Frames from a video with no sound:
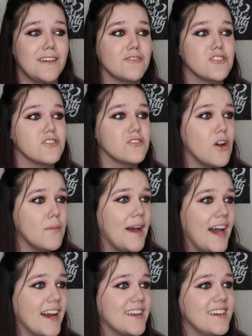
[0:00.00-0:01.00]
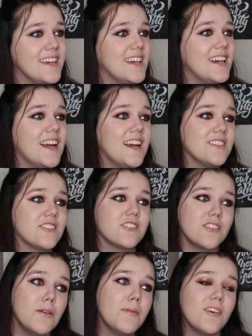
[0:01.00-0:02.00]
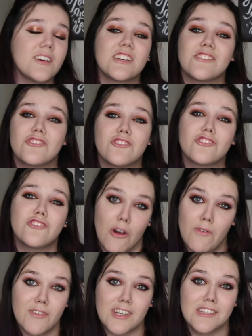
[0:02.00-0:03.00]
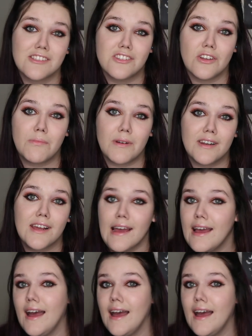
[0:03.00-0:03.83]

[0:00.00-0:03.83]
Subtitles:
It was so bad and so boring and so freaking stupid.